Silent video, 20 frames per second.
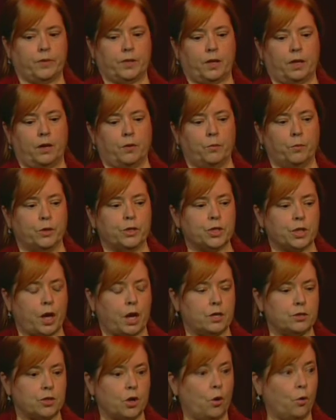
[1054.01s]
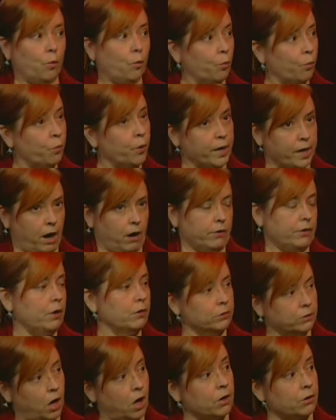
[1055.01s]
in which case we are no
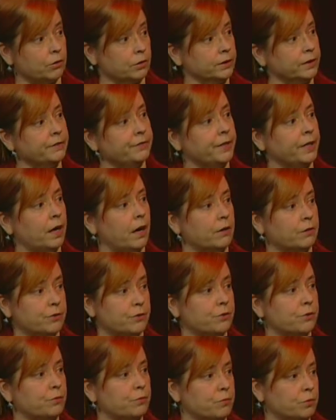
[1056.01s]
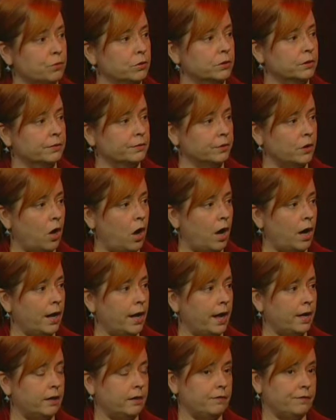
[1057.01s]
longer living under the rule of law
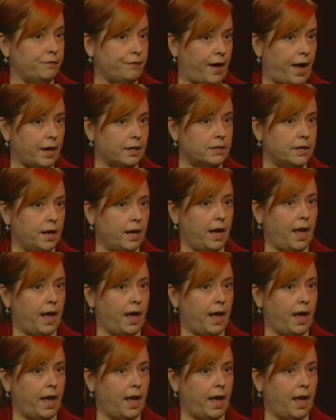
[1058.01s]
and in fact